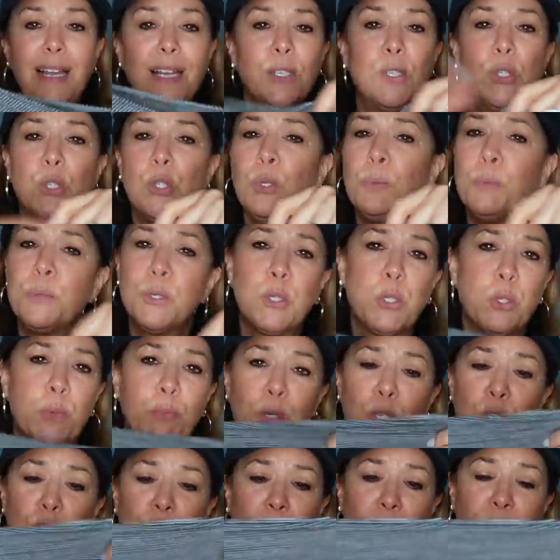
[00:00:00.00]
Super,
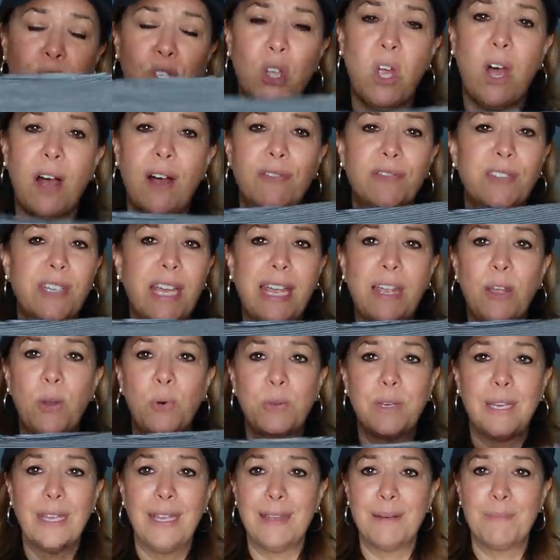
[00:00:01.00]
super soft. I
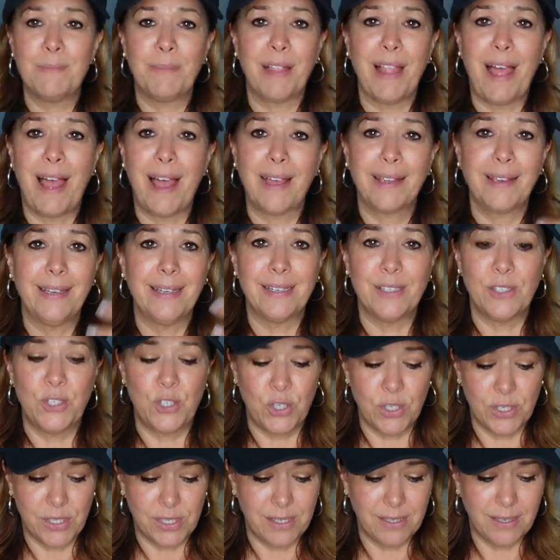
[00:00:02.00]
own it in black, and it's
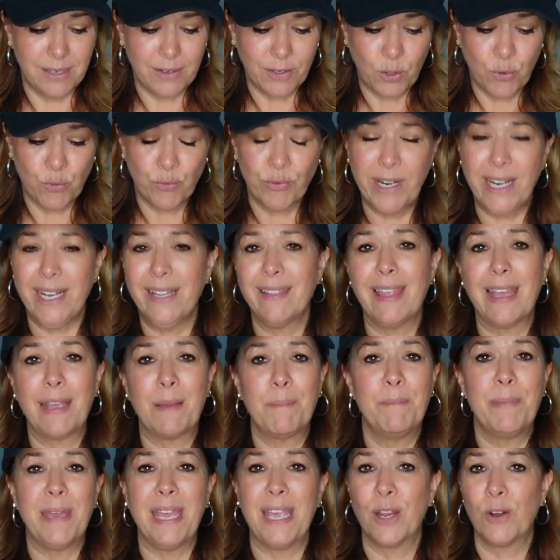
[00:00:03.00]
just a great
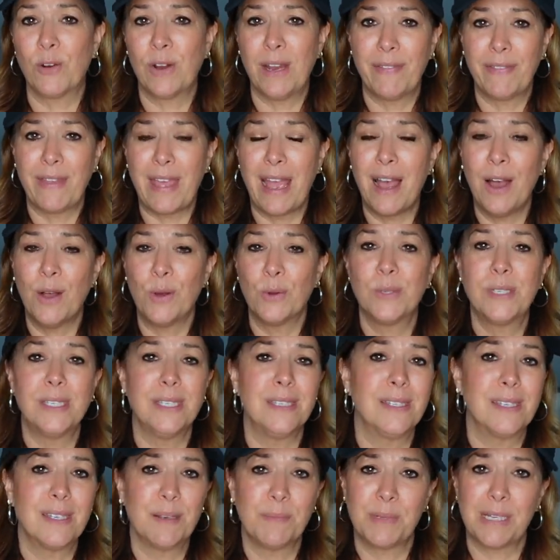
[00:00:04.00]
like bang around the house.
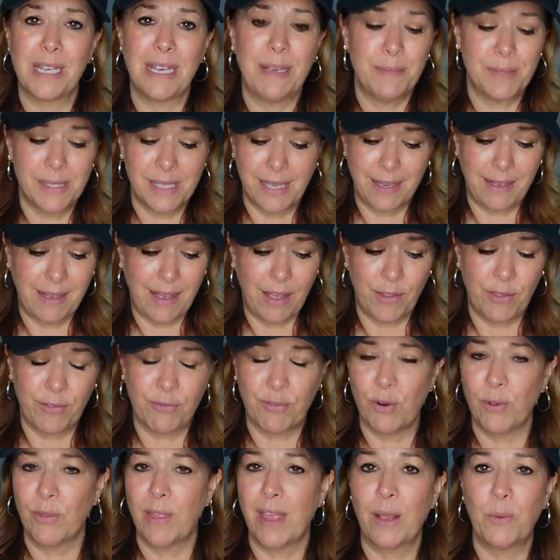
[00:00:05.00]
And sometimes like I'll
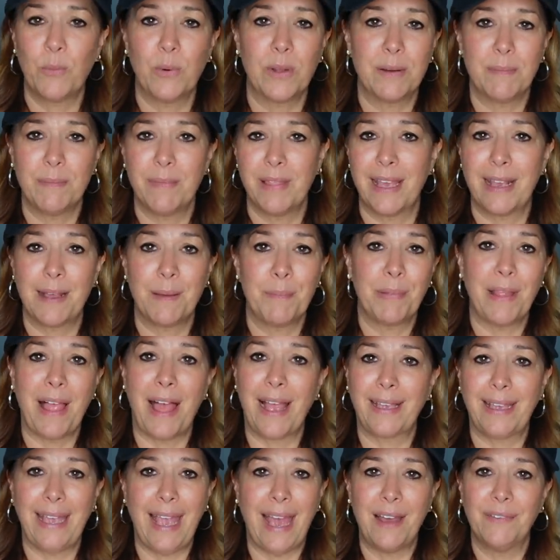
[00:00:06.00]
throw like one like a
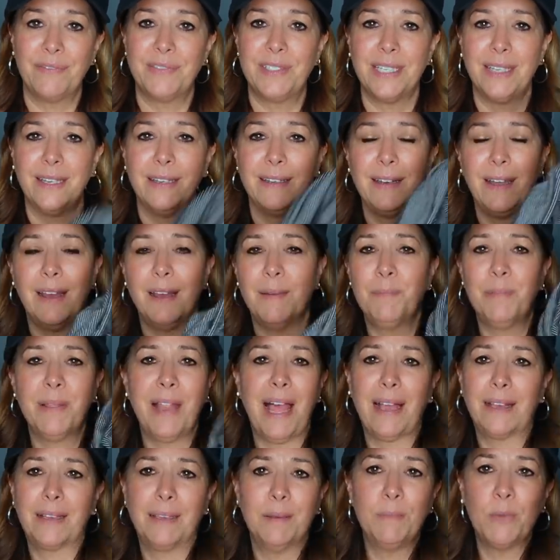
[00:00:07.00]
black caftan, uh,
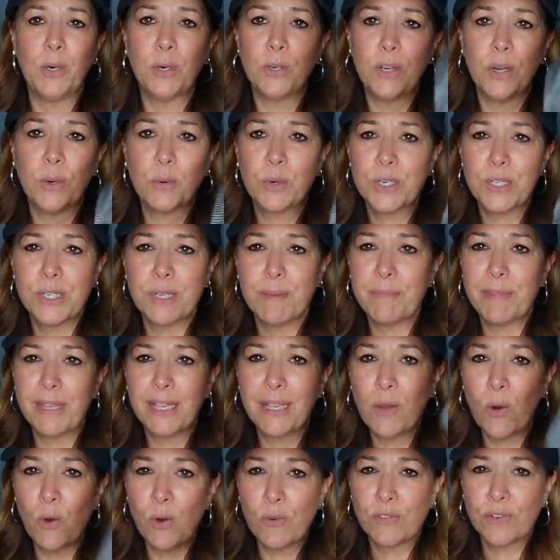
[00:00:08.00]
black kimono or
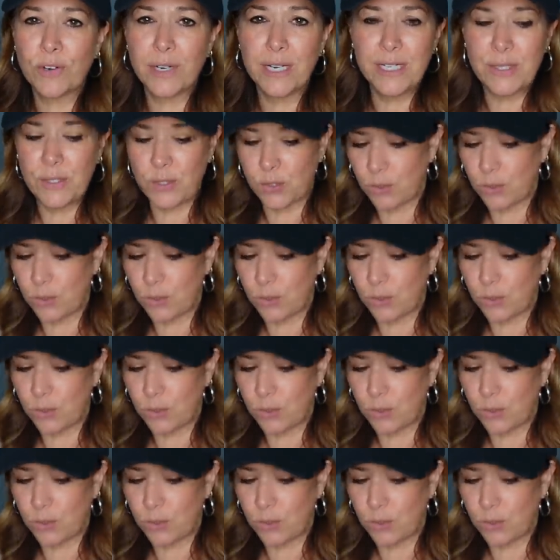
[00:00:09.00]
something over it.